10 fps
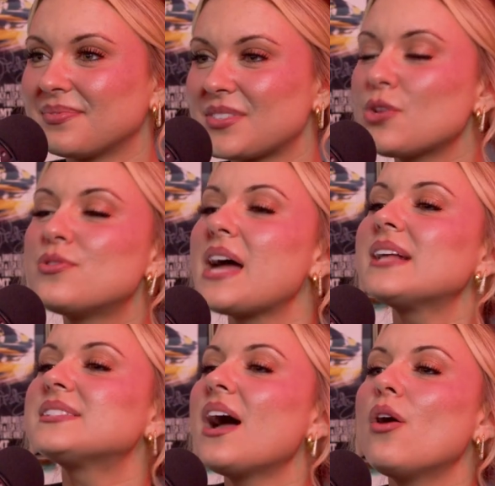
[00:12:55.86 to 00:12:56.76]

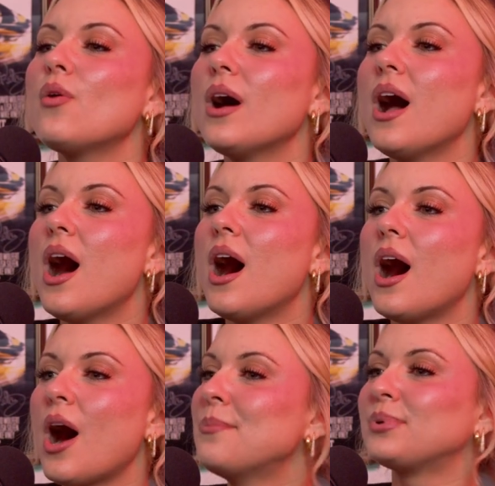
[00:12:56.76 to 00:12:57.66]
that's how
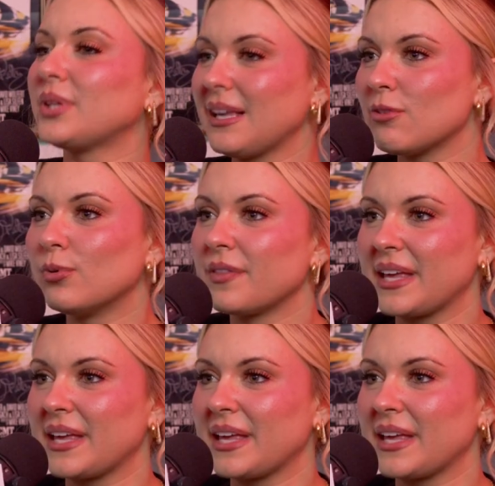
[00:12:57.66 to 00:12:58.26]
unbelievable